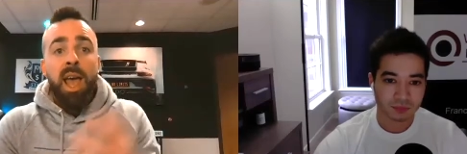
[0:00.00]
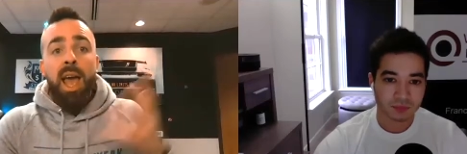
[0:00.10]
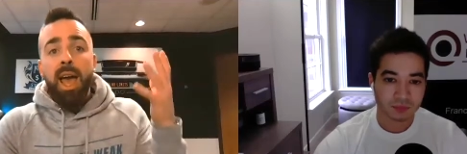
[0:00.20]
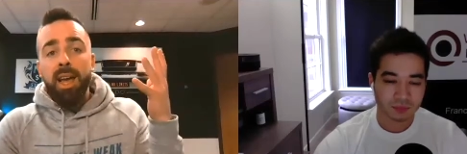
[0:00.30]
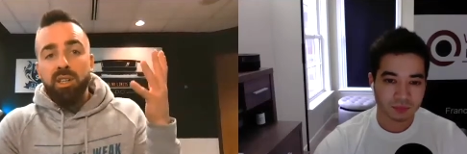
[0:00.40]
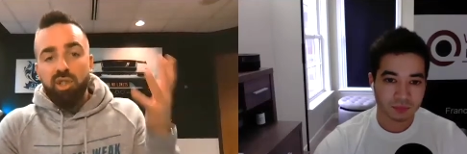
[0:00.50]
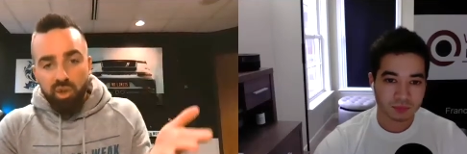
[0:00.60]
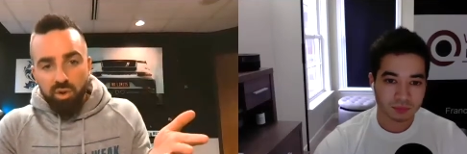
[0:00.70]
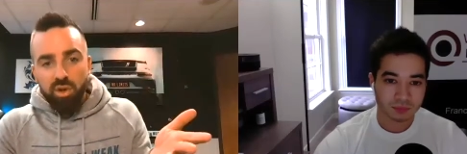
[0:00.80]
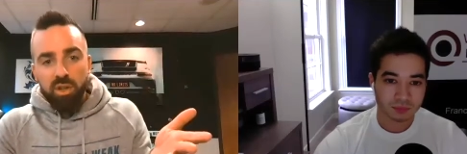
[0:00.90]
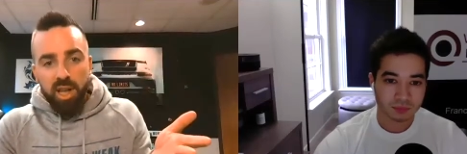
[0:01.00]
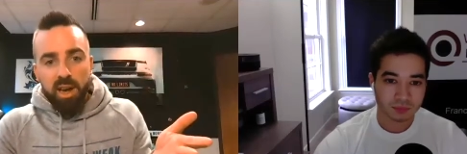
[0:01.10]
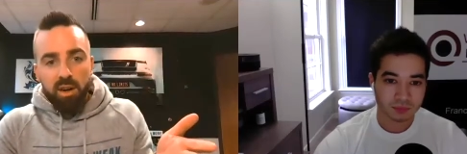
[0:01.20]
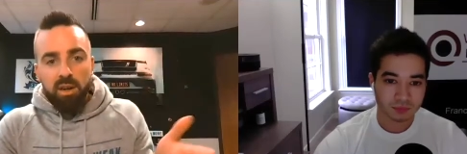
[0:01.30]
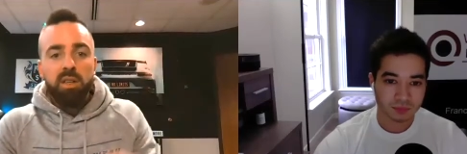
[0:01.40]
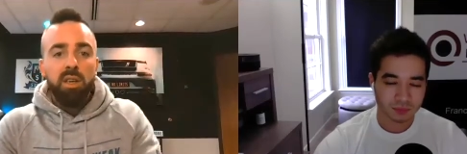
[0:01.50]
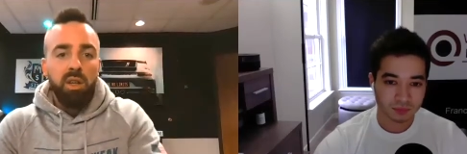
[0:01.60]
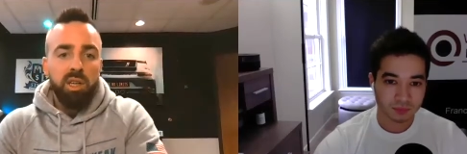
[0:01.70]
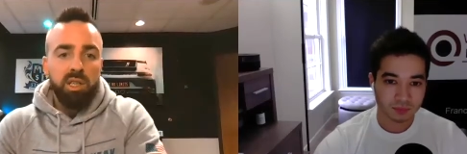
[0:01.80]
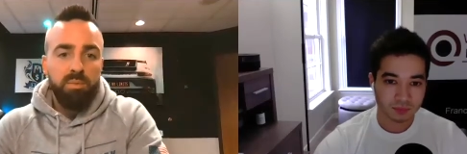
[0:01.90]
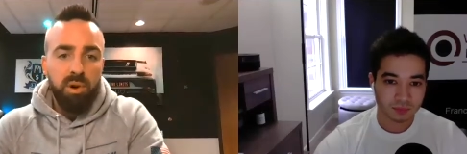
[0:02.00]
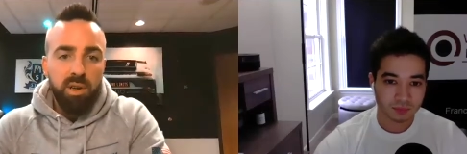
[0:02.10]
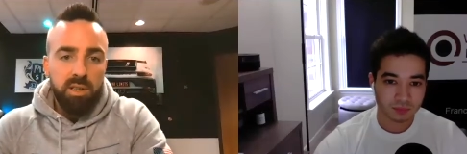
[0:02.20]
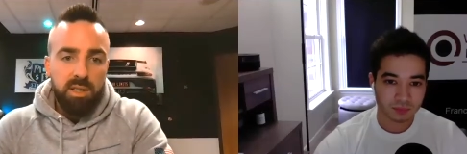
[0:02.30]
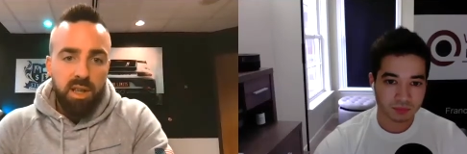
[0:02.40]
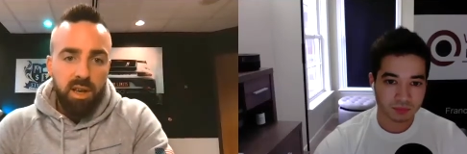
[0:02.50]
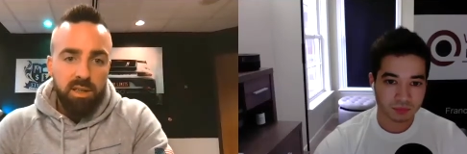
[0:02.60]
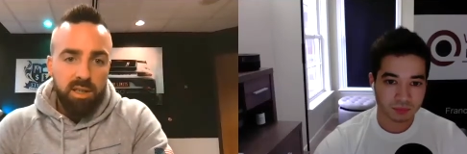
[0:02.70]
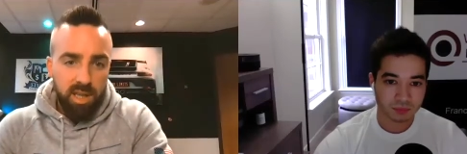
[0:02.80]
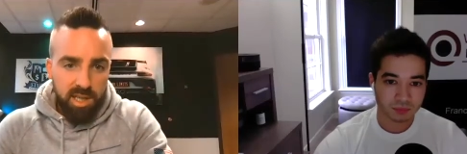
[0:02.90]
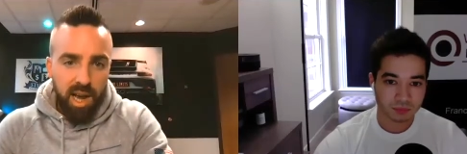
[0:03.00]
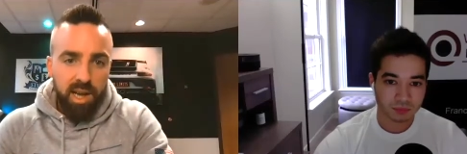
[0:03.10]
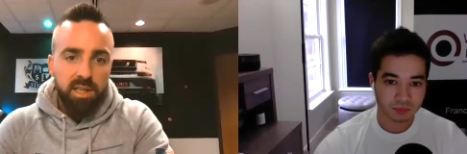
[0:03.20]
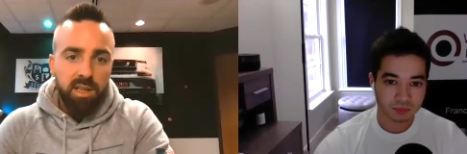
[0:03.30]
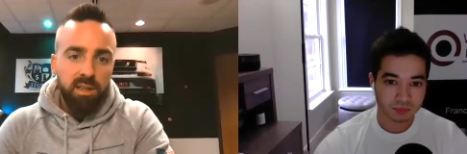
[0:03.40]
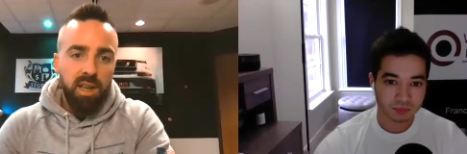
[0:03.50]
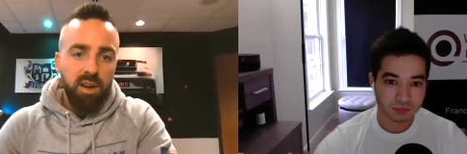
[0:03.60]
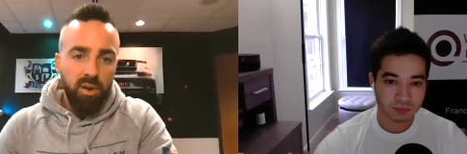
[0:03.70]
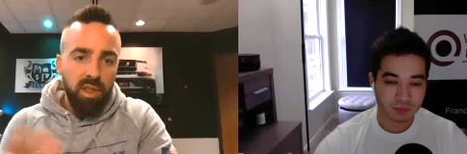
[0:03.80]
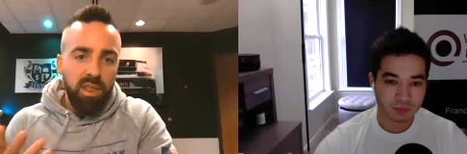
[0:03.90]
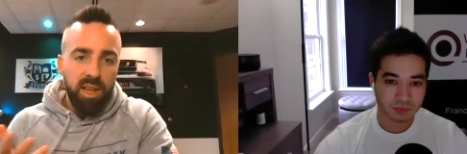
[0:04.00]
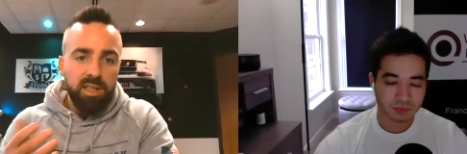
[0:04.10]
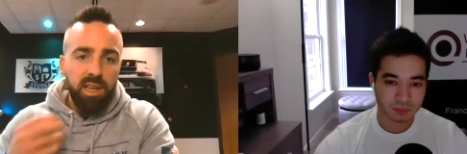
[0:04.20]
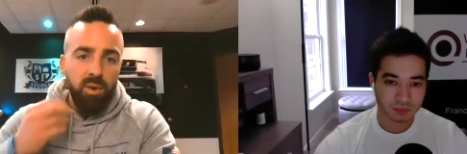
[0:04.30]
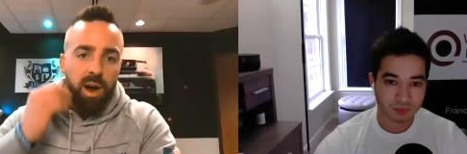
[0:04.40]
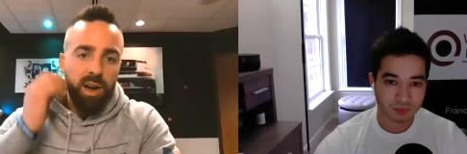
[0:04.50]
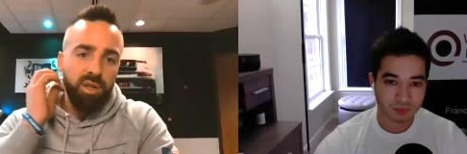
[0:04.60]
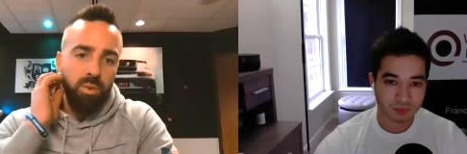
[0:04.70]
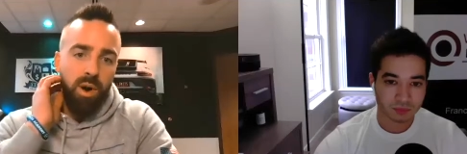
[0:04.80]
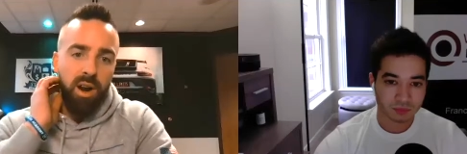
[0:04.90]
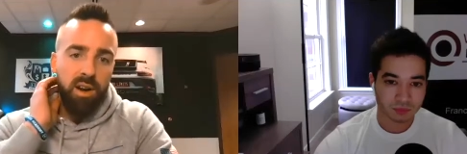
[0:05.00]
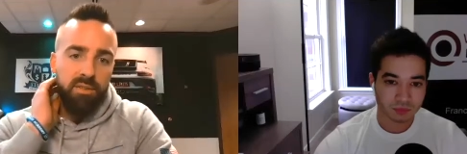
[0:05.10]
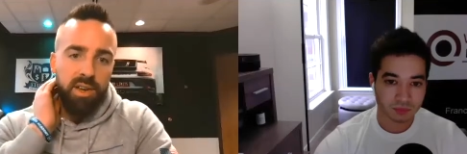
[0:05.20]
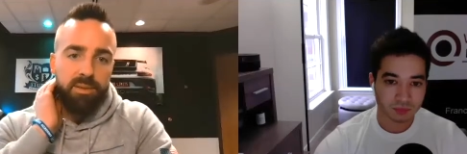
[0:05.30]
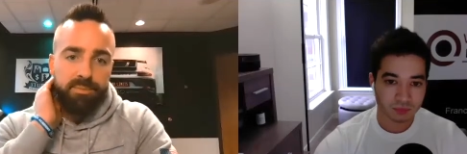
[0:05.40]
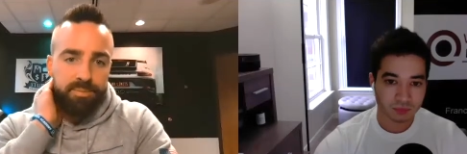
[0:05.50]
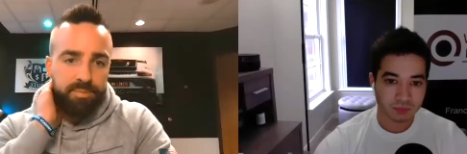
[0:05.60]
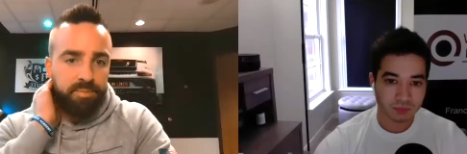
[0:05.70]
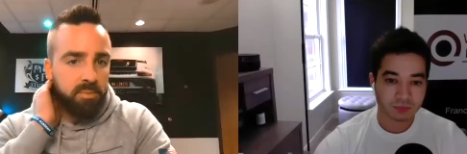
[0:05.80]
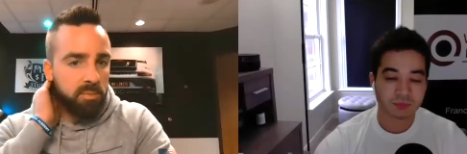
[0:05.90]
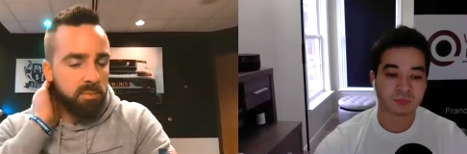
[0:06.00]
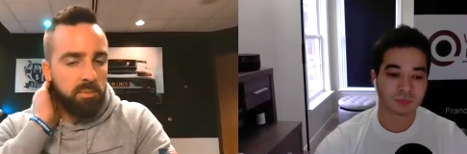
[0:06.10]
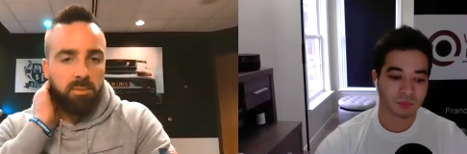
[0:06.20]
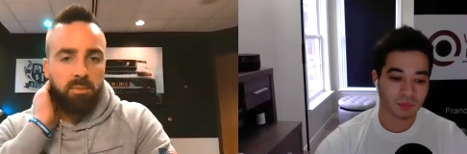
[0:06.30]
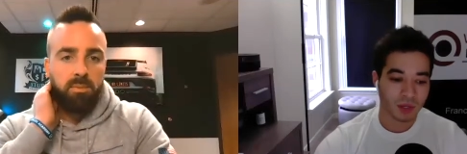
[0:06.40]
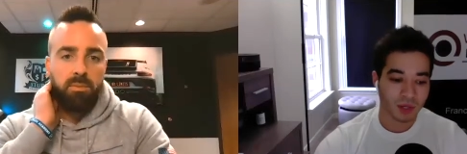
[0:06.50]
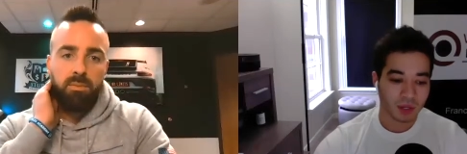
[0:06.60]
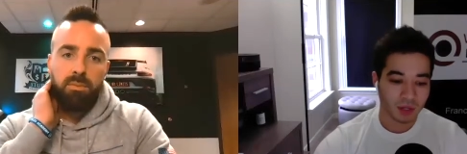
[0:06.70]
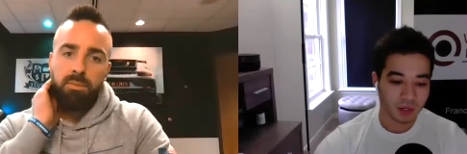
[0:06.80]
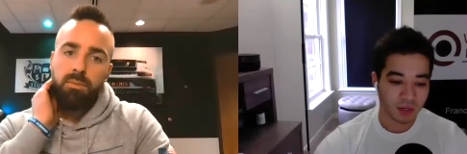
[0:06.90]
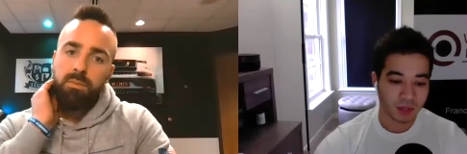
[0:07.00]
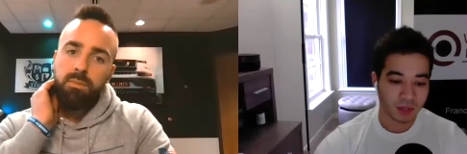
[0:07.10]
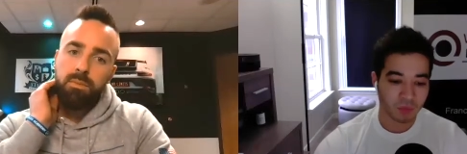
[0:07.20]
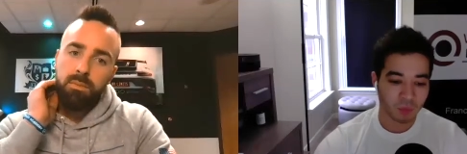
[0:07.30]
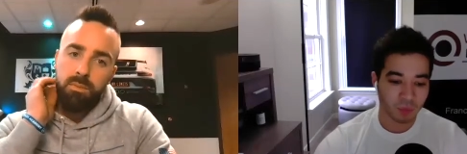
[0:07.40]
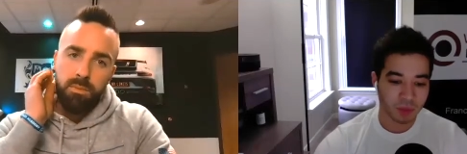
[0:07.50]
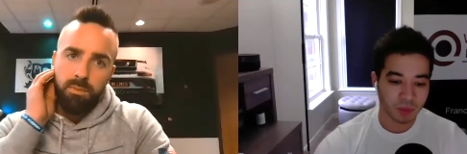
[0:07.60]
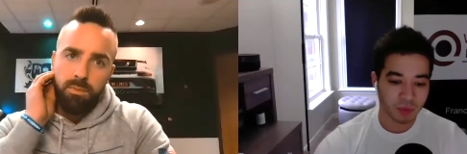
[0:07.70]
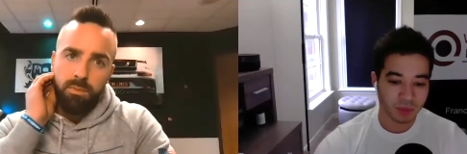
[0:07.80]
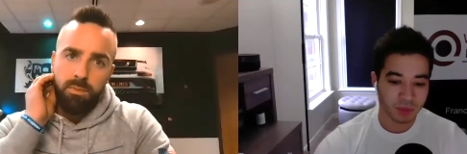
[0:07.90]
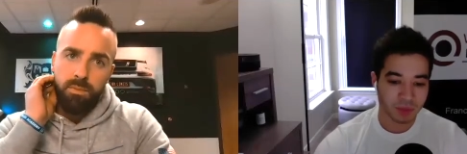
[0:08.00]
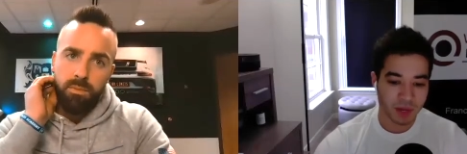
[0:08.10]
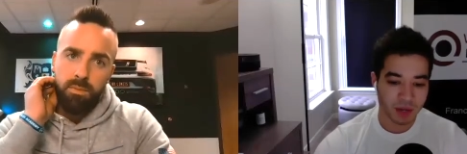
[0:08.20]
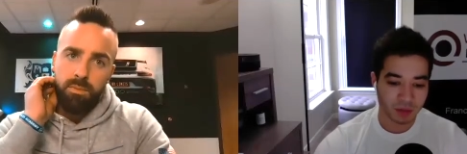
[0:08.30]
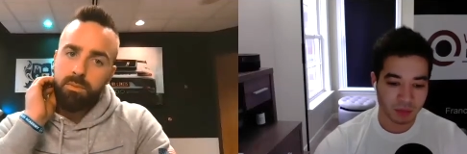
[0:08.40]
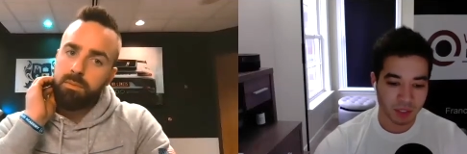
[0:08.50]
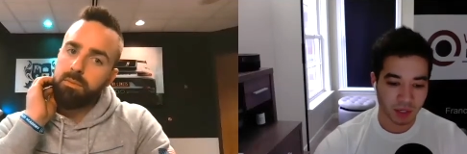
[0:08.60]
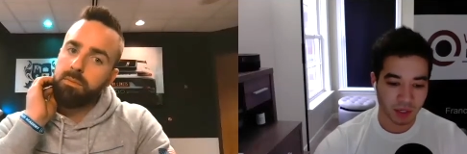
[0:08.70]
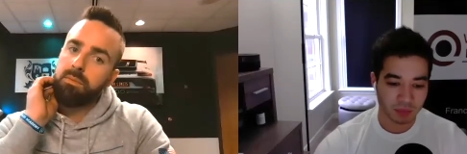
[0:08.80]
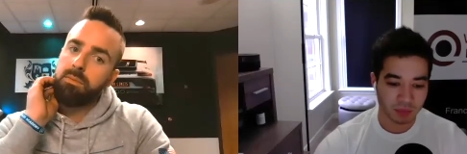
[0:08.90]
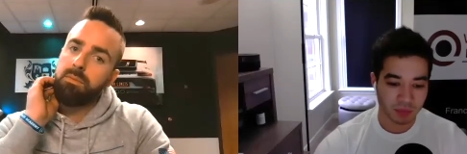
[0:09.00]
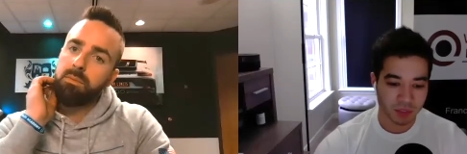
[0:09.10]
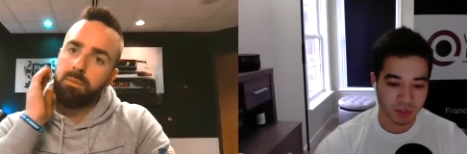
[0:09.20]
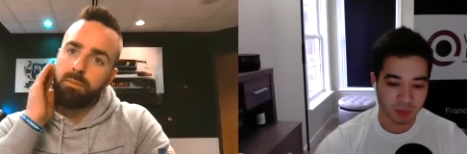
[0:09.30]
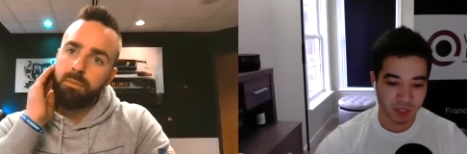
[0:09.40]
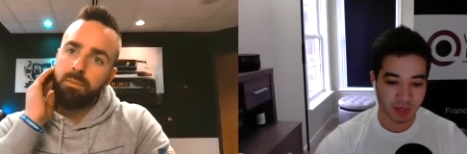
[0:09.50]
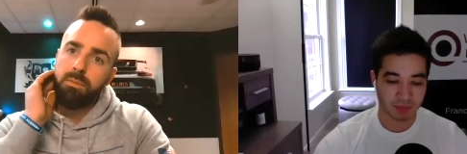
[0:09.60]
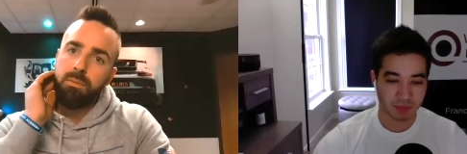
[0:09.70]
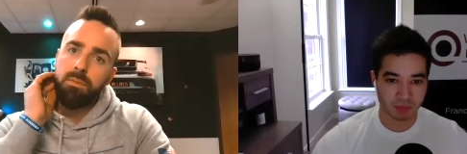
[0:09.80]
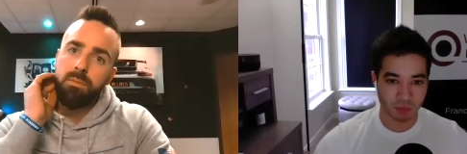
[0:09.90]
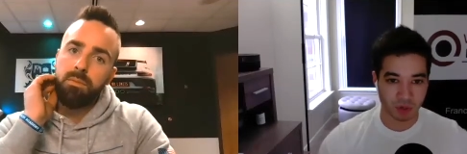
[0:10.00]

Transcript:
Speaker 1: and sooner or later, you'll experience the success and you know the things that you actually want out of it.
Speaker 2: Mm-hmm. And and with with that, you became you said you became a little more